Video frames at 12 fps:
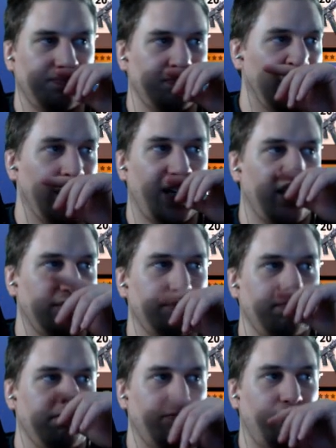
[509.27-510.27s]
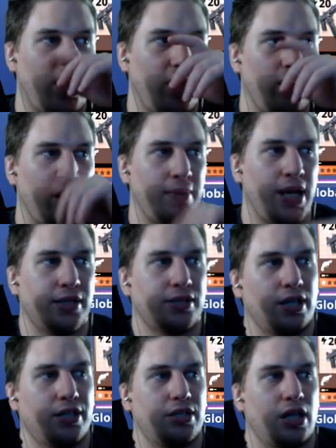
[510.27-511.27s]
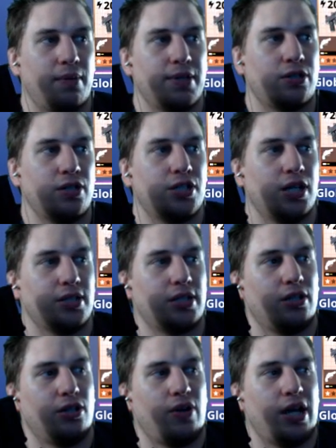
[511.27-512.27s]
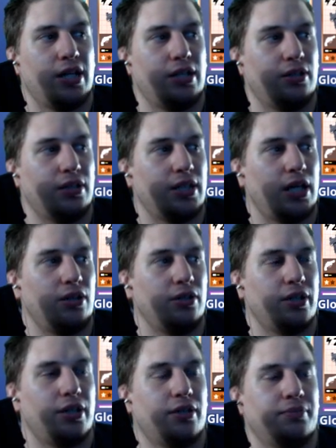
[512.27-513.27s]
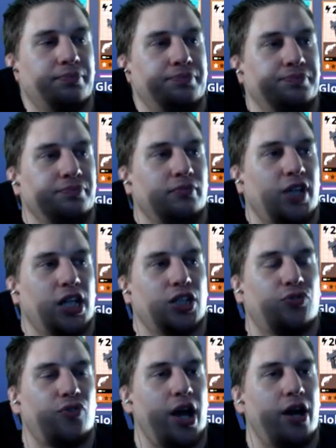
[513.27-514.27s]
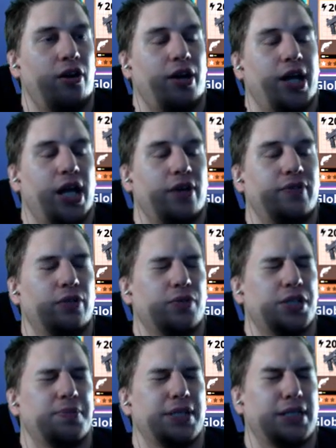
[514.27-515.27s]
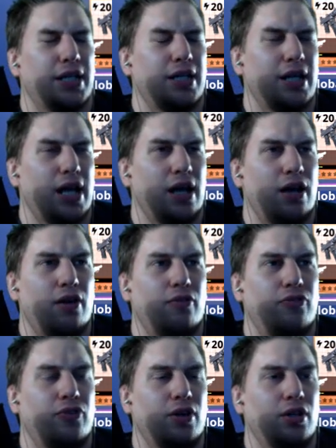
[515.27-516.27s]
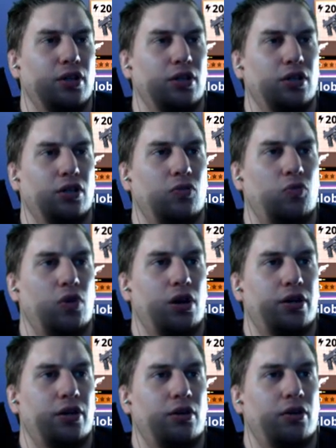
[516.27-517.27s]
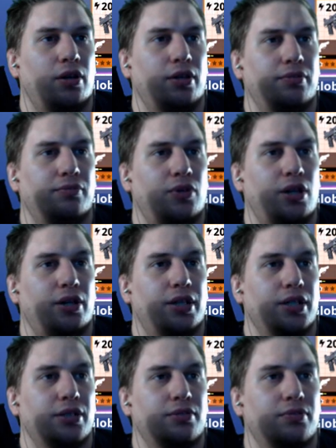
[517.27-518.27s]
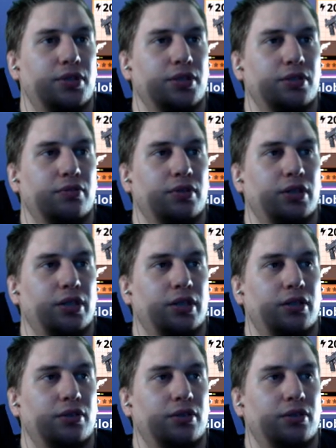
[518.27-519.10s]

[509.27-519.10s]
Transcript: Yeah. Fire rate, mag size, damage, crit chance. I don't know how I didn't look at that earlier. That is fire on heavy, which means I could have water on rockets, which isn't really